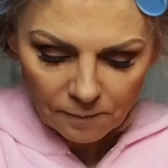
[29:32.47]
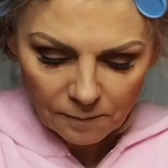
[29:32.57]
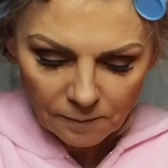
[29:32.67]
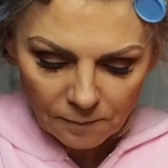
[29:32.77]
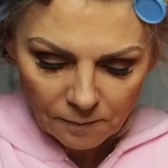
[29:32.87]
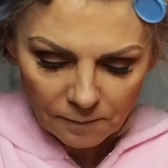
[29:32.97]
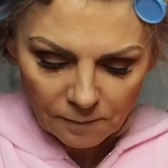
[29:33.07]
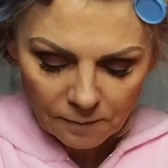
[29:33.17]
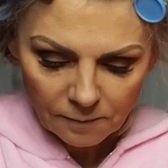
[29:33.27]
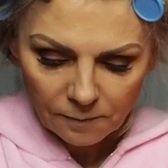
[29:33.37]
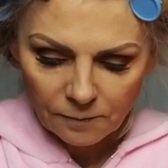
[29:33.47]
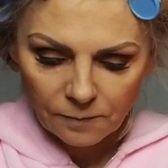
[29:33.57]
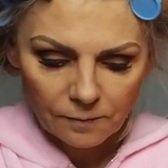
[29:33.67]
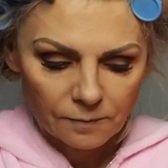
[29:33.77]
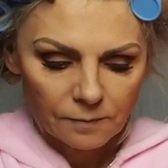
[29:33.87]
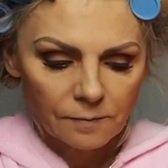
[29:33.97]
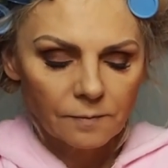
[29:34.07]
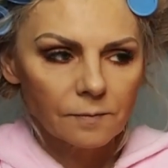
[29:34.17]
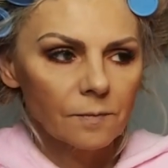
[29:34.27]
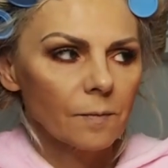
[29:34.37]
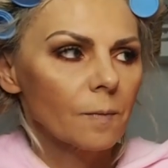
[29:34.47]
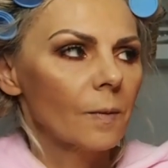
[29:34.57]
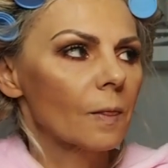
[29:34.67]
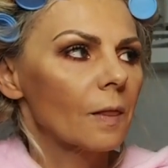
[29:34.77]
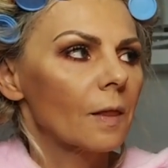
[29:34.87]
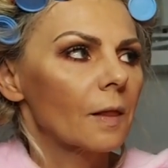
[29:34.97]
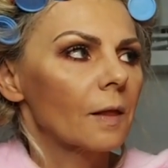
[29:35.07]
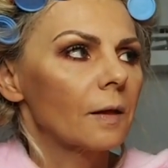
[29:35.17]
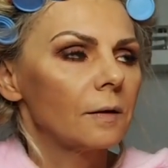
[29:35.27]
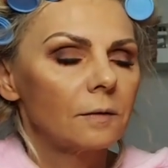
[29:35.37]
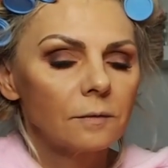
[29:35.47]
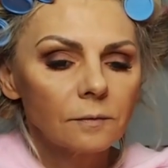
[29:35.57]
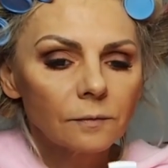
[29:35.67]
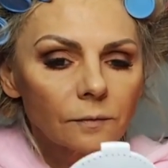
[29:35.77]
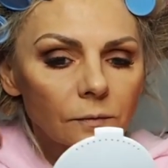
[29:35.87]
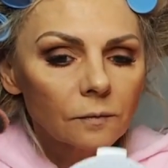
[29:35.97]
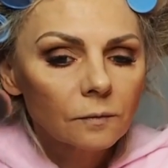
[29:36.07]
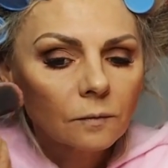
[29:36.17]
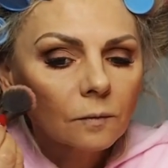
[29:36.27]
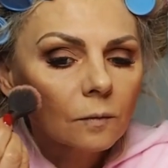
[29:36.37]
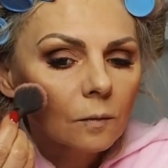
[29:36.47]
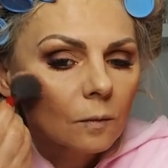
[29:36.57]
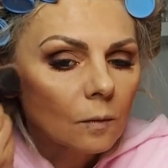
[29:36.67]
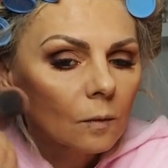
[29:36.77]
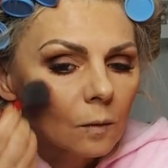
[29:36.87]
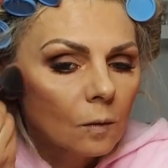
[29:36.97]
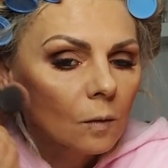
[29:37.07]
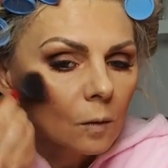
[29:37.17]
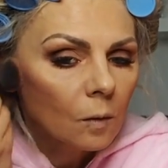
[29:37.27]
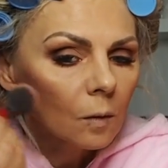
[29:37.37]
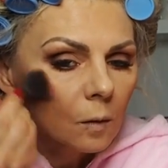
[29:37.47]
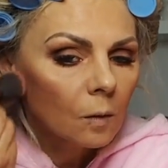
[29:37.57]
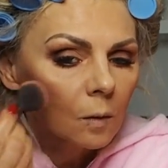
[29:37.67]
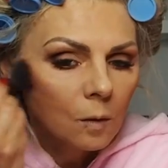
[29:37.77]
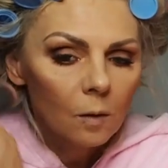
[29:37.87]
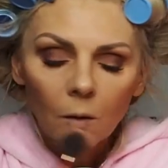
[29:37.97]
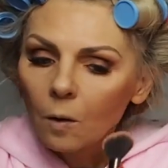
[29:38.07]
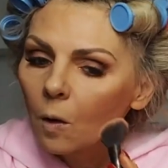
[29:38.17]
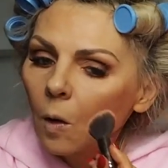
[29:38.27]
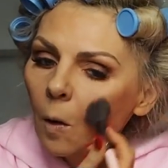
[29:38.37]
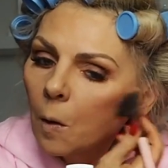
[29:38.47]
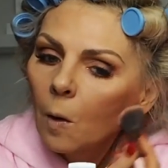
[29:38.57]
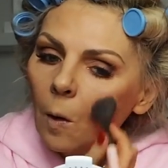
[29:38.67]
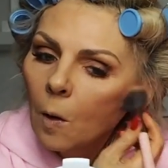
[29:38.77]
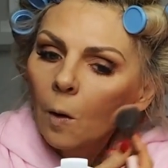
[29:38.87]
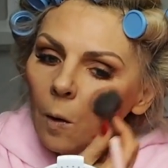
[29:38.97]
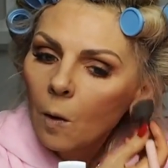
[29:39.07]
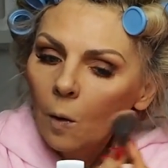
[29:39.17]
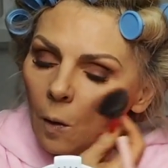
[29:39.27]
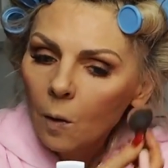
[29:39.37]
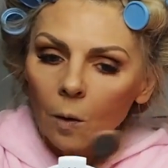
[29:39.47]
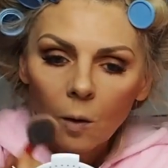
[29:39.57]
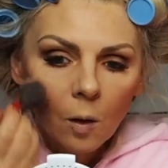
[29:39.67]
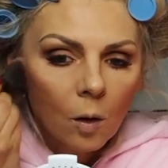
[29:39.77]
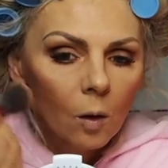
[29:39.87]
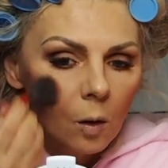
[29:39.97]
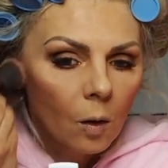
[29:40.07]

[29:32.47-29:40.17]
[no speech]